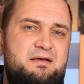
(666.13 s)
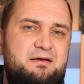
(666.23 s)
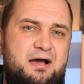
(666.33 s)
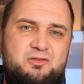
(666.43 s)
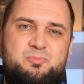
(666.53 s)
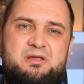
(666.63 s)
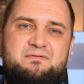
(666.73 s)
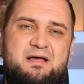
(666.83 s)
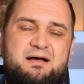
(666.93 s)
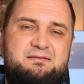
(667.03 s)
I do
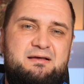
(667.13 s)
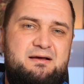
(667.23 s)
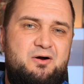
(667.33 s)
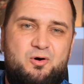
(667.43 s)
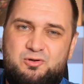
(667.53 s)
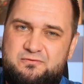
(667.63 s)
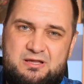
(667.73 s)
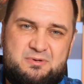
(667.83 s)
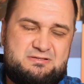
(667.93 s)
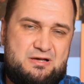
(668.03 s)
believe that all of
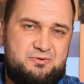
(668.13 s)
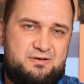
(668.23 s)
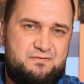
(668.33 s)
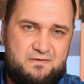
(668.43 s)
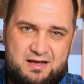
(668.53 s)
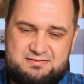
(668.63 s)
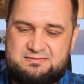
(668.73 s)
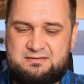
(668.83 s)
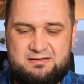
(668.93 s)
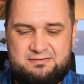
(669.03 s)
them are sounding
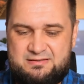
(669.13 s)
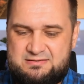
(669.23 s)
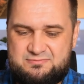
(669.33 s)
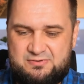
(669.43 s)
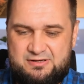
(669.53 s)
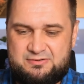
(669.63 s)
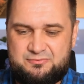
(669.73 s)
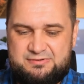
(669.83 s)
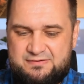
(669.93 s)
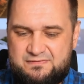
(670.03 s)
fast, and this is really no
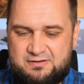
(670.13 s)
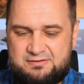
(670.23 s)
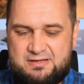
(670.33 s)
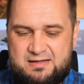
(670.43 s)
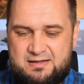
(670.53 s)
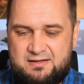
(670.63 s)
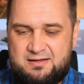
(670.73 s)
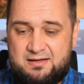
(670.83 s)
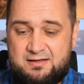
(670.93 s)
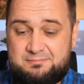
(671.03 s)
different.
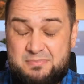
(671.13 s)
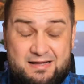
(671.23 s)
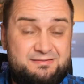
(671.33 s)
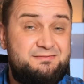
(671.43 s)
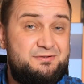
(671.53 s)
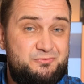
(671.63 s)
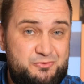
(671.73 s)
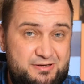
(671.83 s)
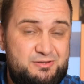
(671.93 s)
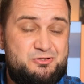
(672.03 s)
But the
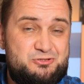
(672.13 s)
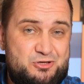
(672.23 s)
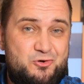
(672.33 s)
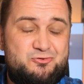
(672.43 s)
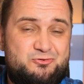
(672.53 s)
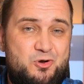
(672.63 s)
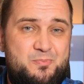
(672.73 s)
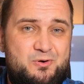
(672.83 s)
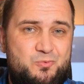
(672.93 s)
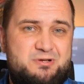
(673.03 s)
real
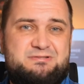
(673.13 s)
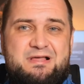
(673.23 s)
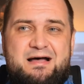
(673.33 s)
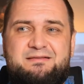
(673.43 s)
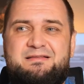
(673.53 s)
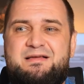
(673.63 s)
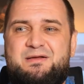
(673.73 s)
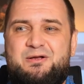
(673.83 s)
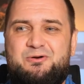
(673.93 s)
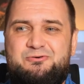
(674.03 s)
showstopper was that
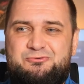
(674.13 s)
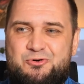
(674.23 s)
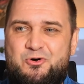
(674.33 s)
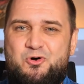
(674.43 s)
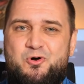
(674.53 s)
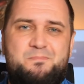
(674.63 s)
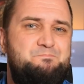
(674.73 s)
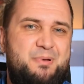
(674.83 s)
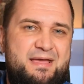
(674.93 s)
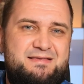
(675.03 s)
raw
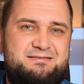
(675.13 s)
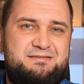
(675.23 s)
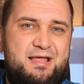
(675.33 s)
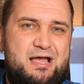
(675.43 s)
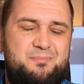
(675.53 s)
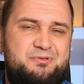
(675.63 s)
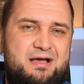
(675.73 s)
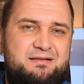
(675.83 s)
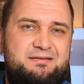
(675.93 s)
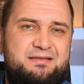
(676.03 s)
bass slam
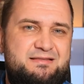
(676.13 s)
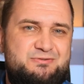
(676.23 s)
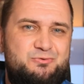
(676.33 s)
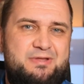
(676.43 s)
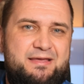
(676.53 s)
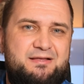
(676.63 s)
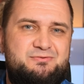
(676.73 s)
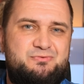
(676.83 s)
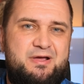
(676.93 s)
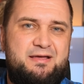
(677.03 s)
that hits you like a
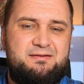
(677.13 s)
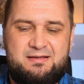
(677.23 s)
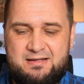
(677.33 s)
train.